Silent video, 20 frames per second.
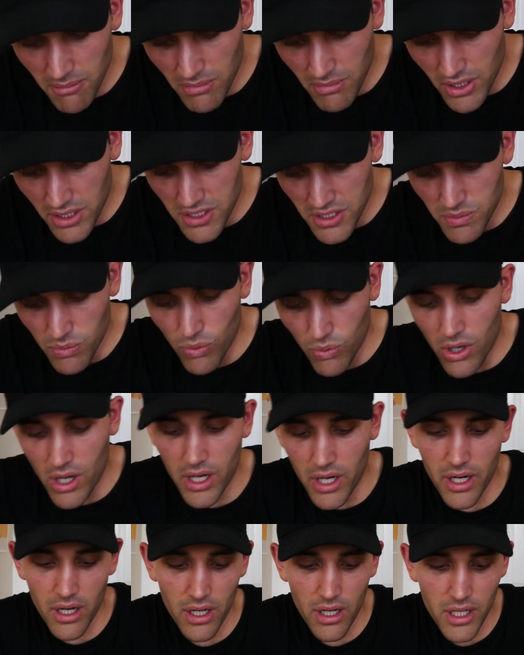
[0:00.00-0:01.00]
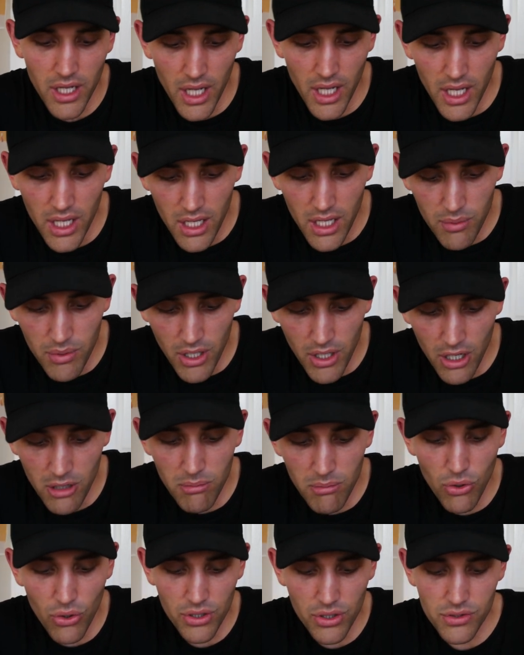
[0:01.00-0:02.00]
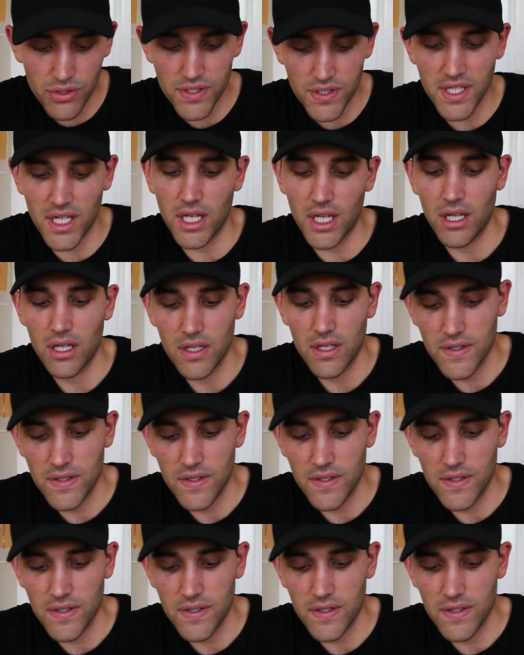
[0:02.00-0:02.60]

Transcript: minus 1. Okay, here we go, more interesting.